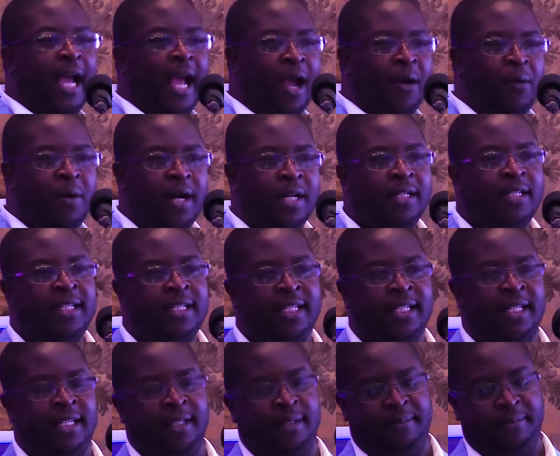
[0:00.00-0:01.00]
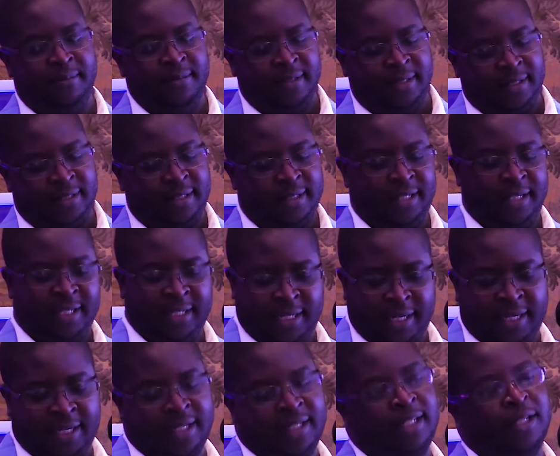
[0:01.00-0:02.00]
I want Teams
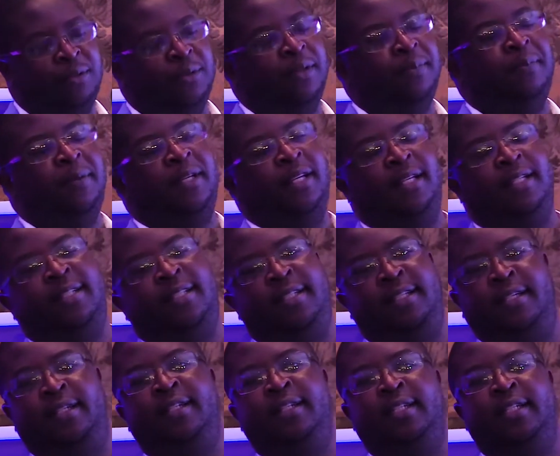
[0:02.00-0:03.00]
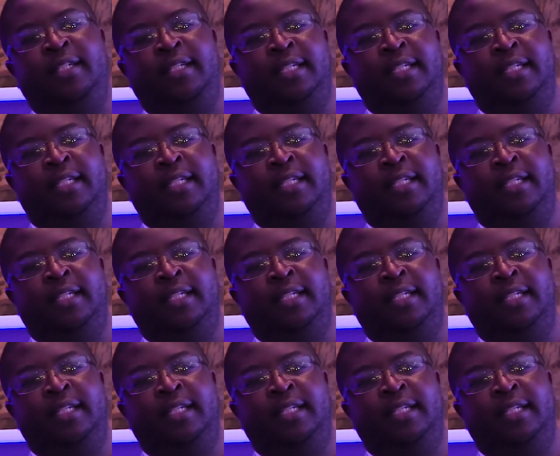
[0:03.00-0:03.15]
integrated with PSTN.